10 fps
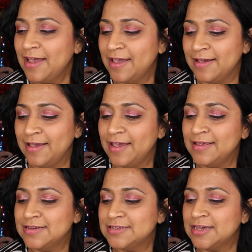
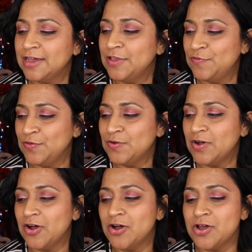And if you
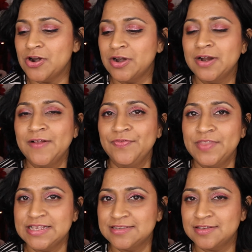are
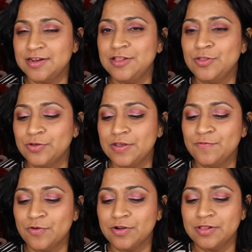necessarily looking
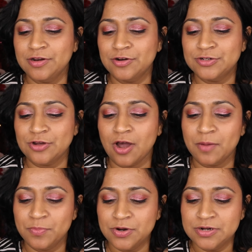for glitter
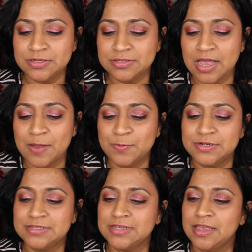toppers, I
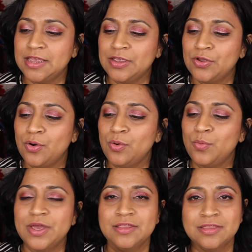would say go
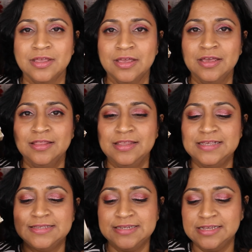with the
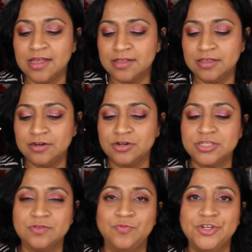Stila
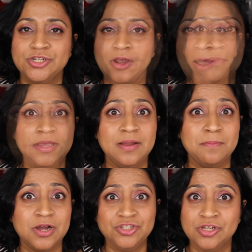glitters, which come in a
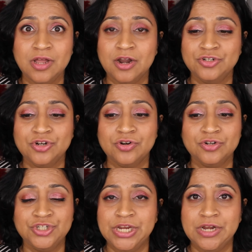much larger
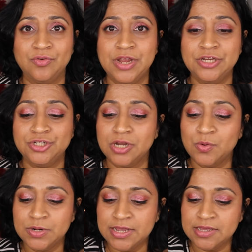shade range
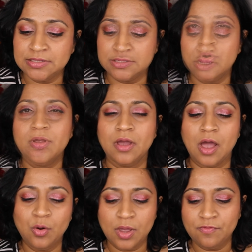nowadays.
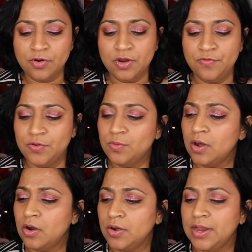However, if you
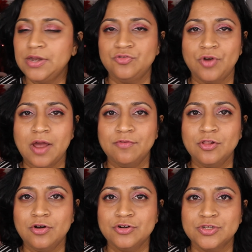are a
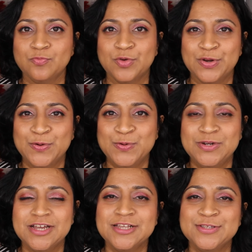traveler, someone who
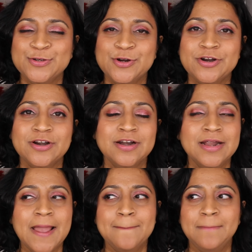does your
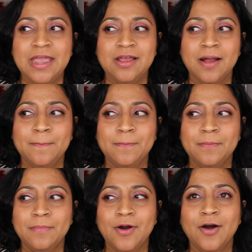makeup
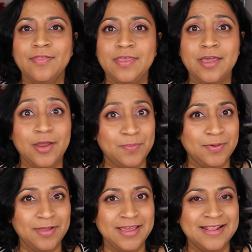on the
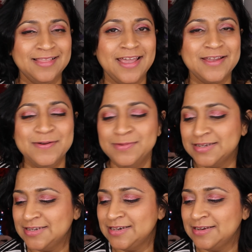airplane like
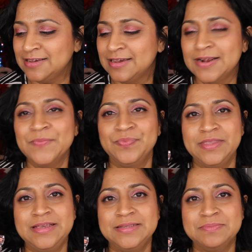Huda did,
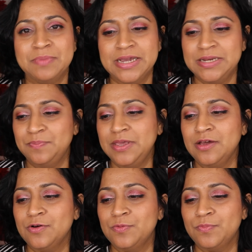these might be
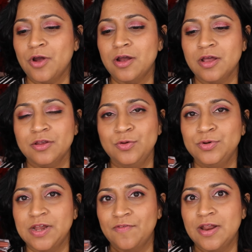a good product. You
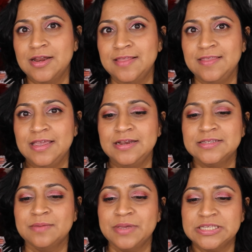definitely need
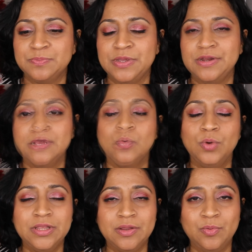some experience
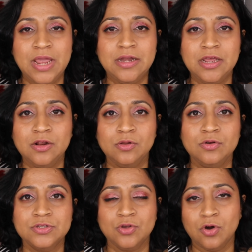with creating
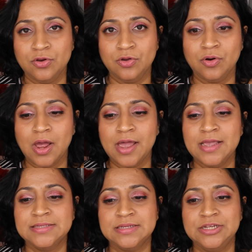looks on your
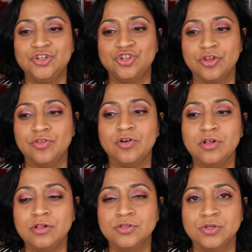eyes in
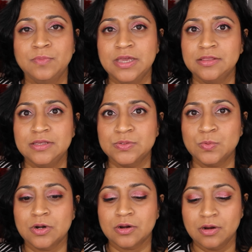general to make these
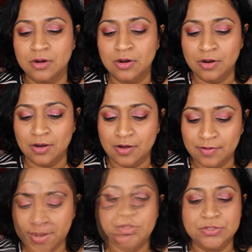work.
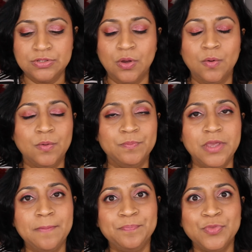Alright, so
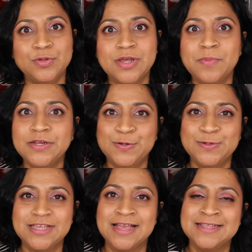yep, those are my
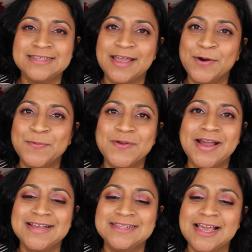2 cents. I hope you
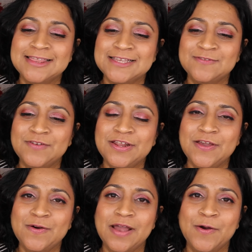guys like this
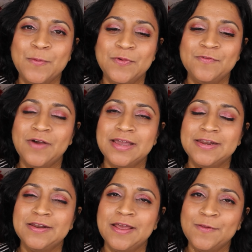video. I hope you find
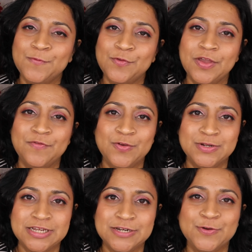it helpful. If you
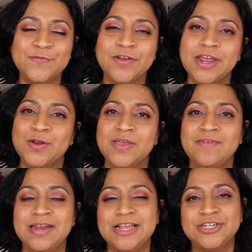did, don't forget to
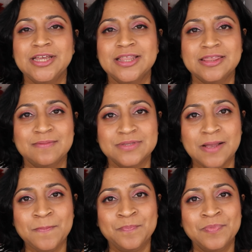give it a giant thumbs
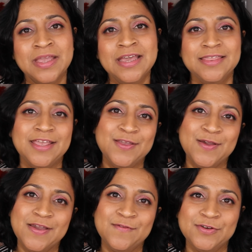up. Thank
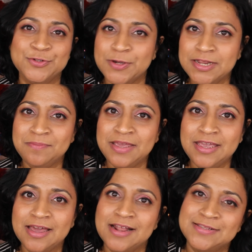you again for joining
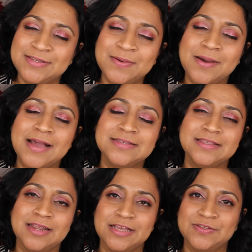me, and I'll see you guys
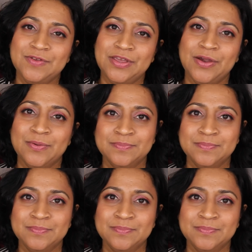in the next video.